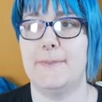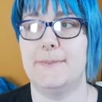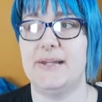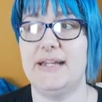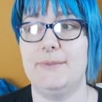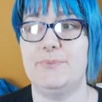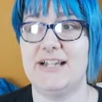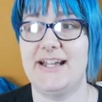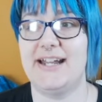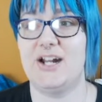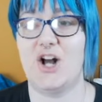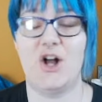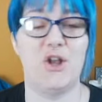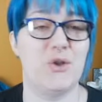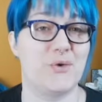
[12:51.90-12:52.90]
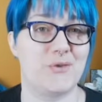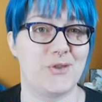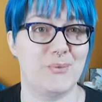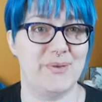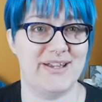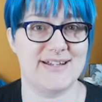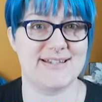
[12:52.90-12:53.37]
He played all over the
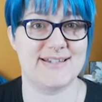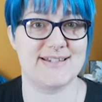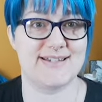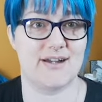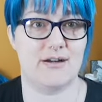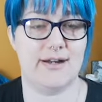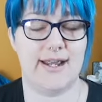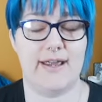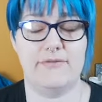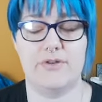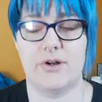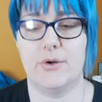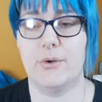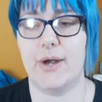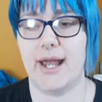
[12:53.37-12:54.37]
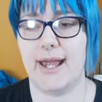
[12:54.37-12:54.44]
place in Sarajevo,